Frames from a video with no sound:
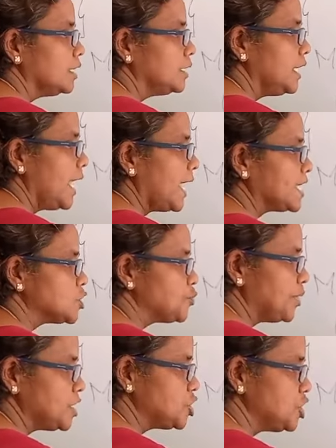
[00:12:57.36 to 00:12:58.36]
the
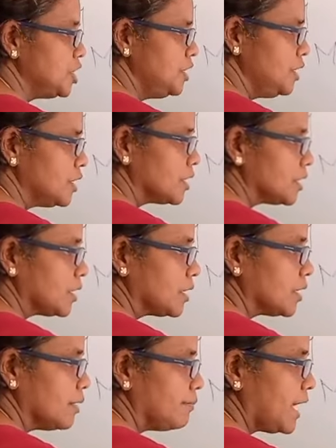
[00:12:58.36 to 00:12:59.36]
expression,
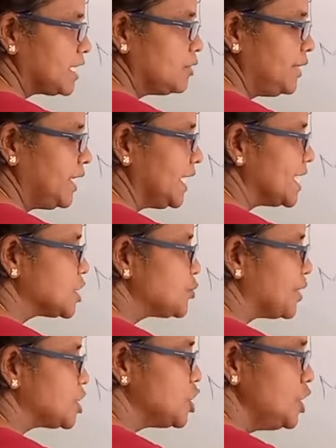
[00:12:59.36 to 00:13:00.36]
mathematical
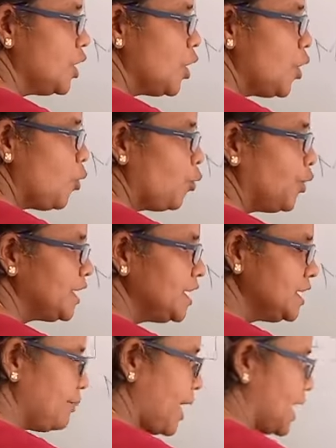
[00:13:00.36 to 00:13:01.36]
expression
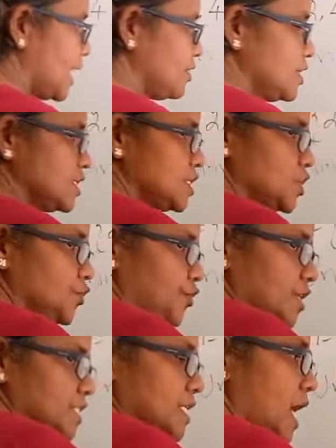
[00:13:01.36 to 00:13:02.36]
within the parenthesis
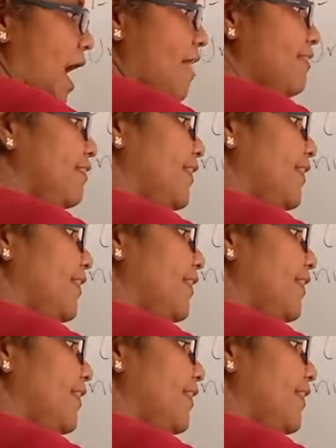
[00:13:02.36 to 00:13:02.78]
first and